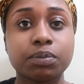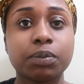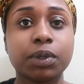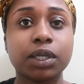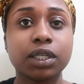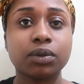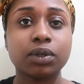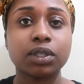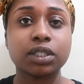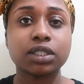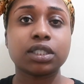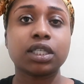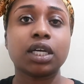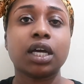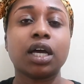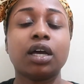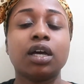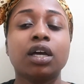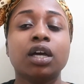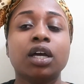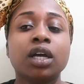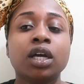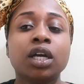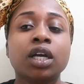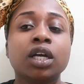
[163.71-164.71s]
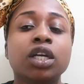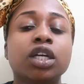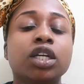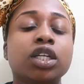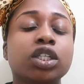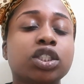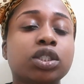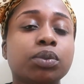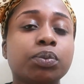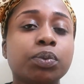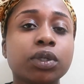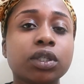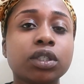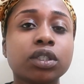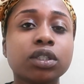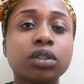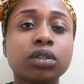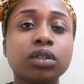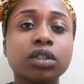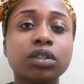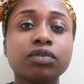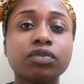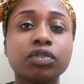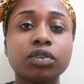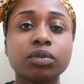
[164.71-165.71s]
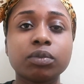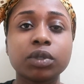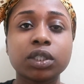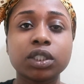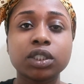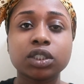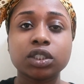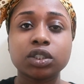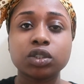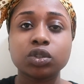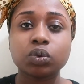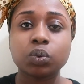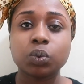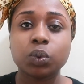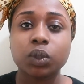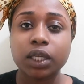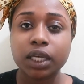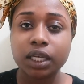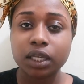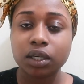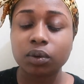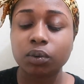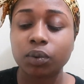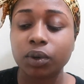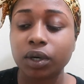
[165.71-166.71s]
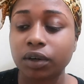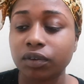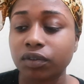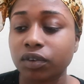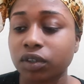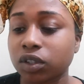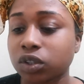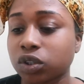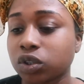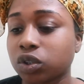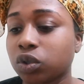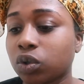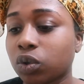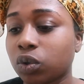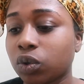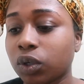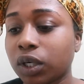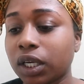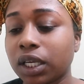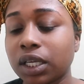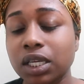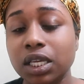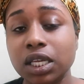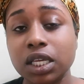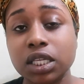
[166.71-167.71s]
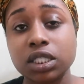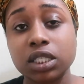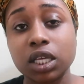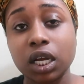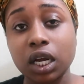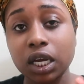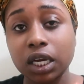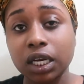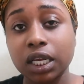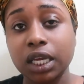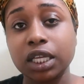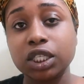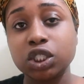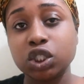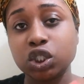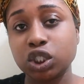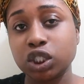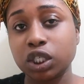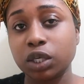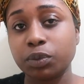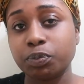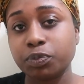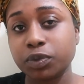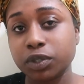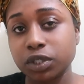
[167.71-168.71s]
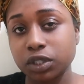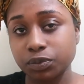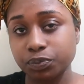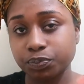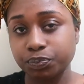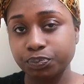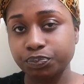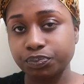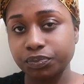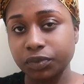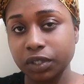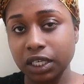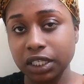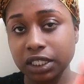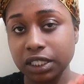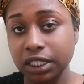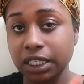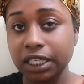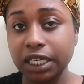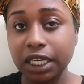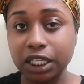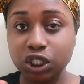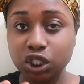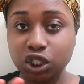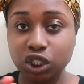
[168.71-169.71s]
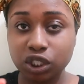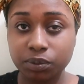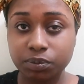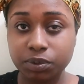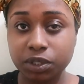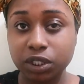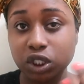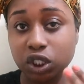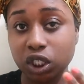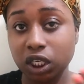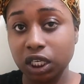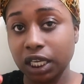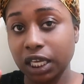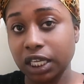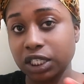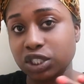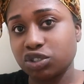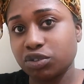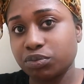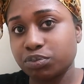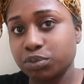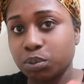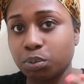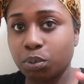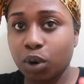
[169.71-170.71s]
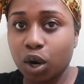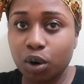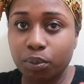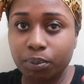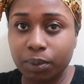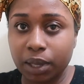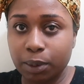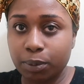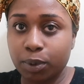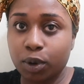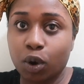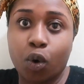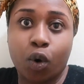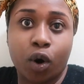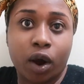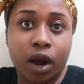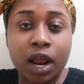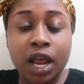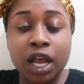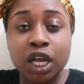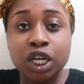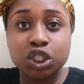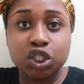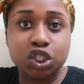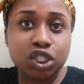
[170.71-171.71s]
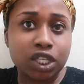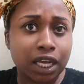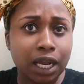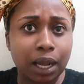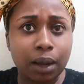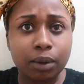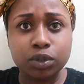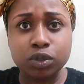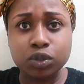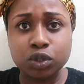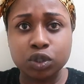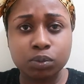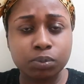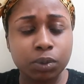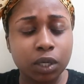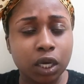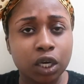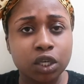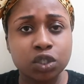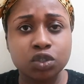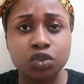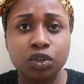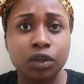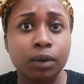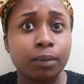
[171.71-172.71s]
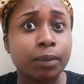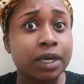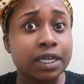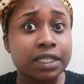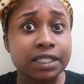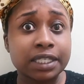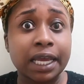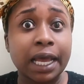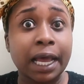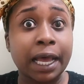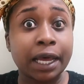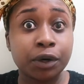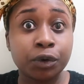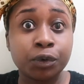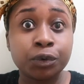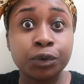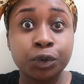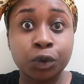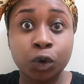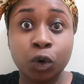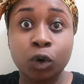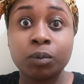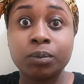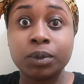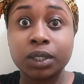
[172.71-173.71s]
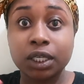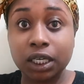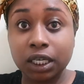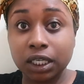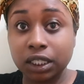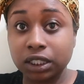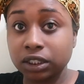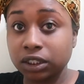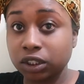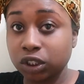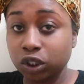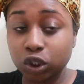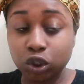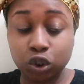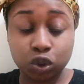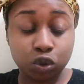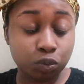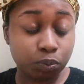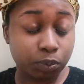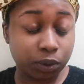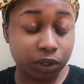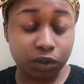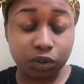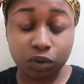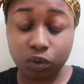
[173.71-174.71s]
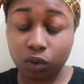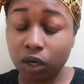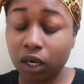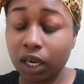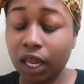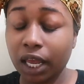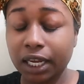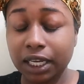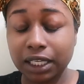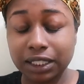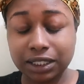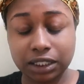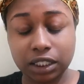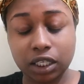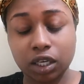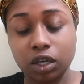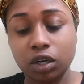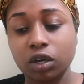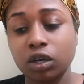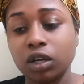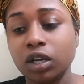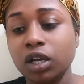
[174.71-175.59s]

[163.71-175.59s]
But anyways, yeah. She put in the information too late or whatever. So it's not going to get shipped. It didn't get shipped. It's going to get shipped tomorrow maybe. Or she's like, to be honest with you, I'm going to say I don't know because you've been through a lot, I can tell.